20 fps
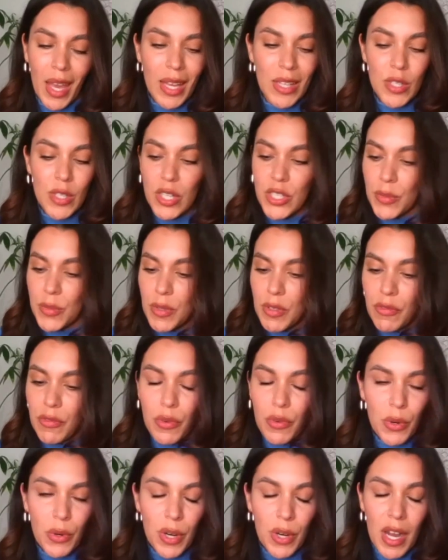And doctor,
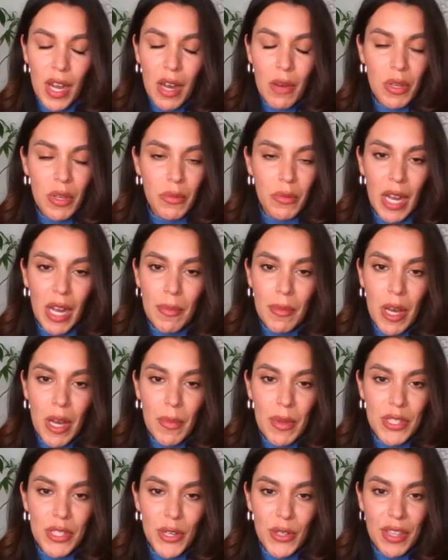before we wrap up,
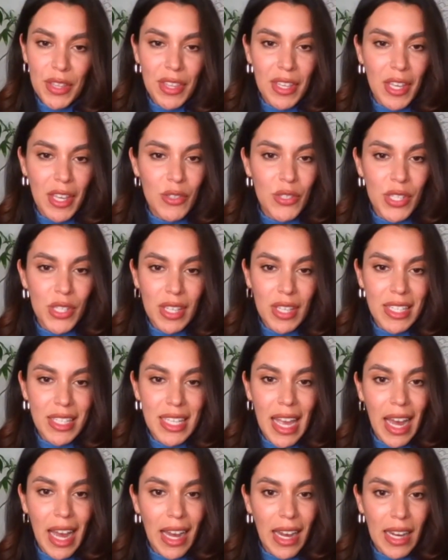is there anything else you'd like
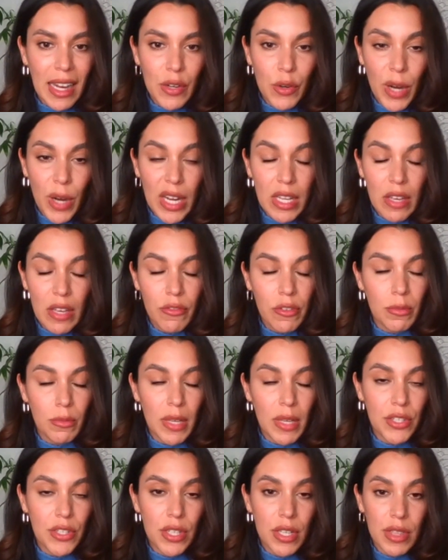to add, or any
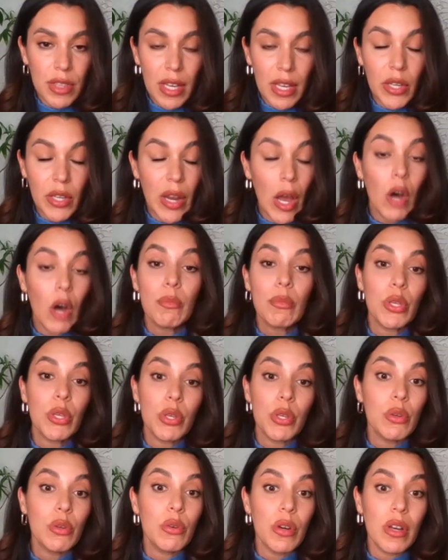information that could help
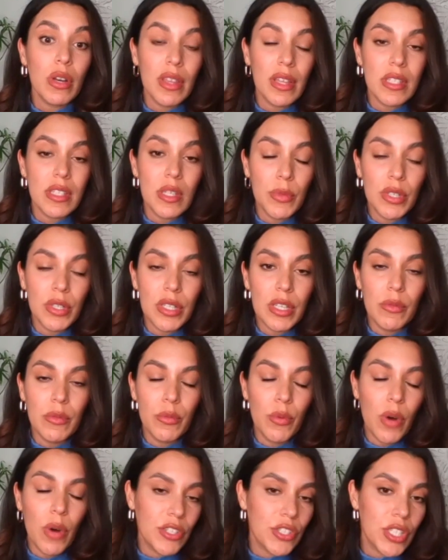you, that someone
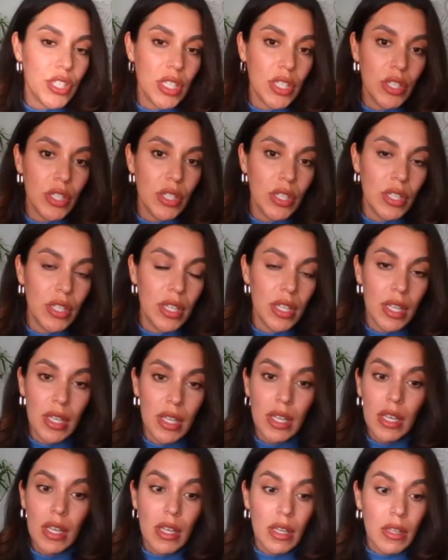watching could,
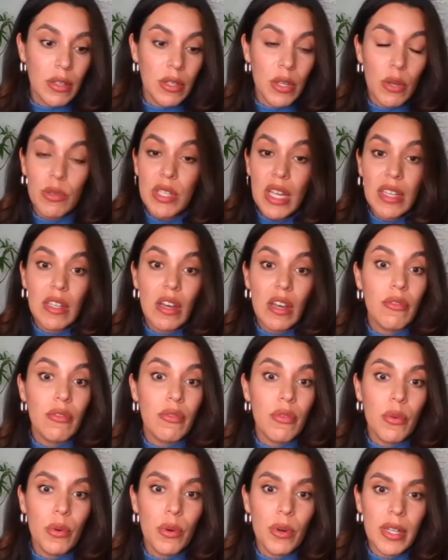sign up
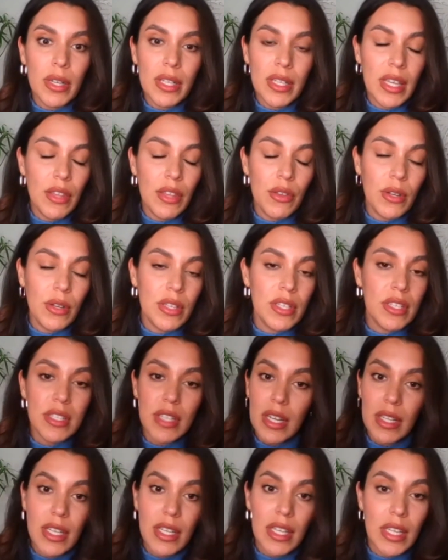for either a
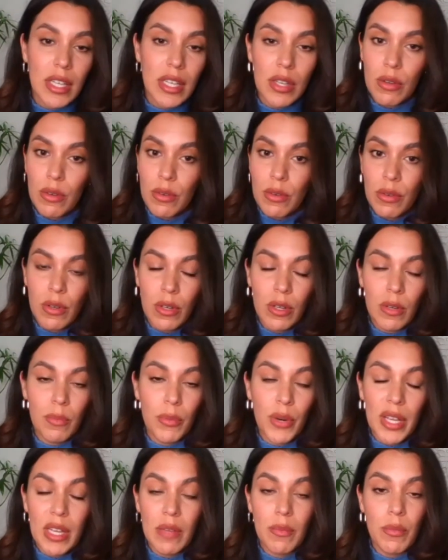study or
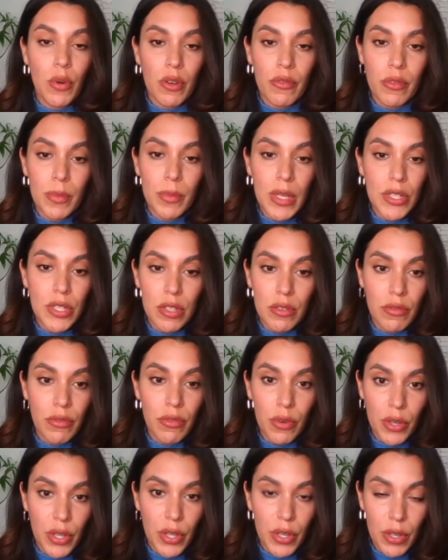bring in more information
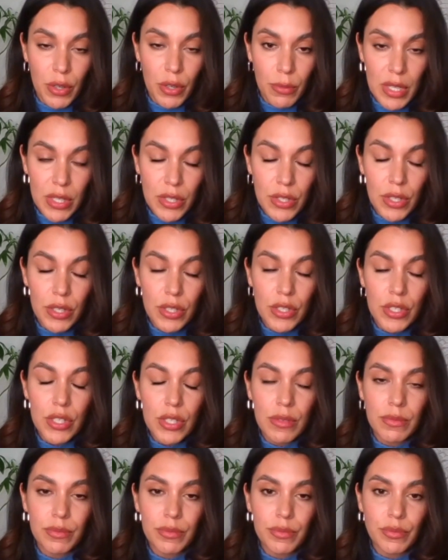for your
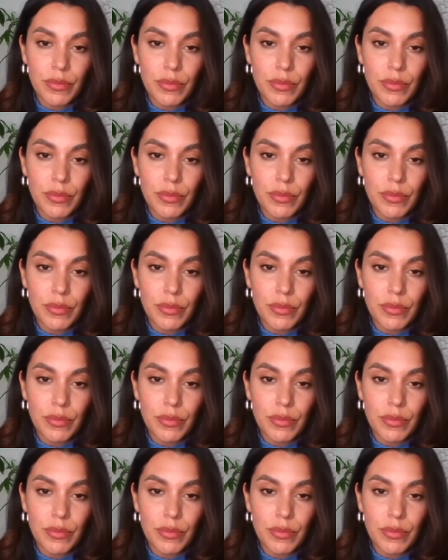research?